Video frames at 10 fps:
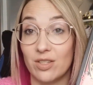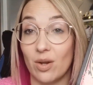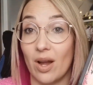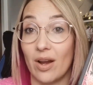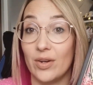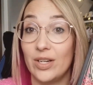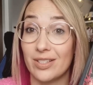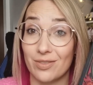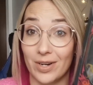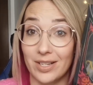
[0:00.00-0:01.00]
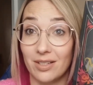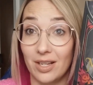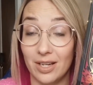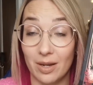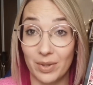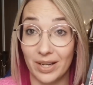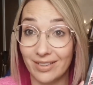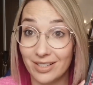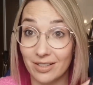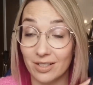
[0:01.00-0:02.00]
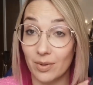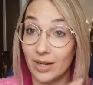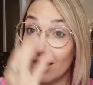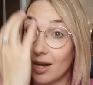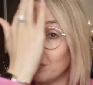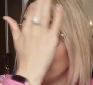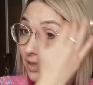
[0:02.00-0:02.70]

so I only just recently picked this one up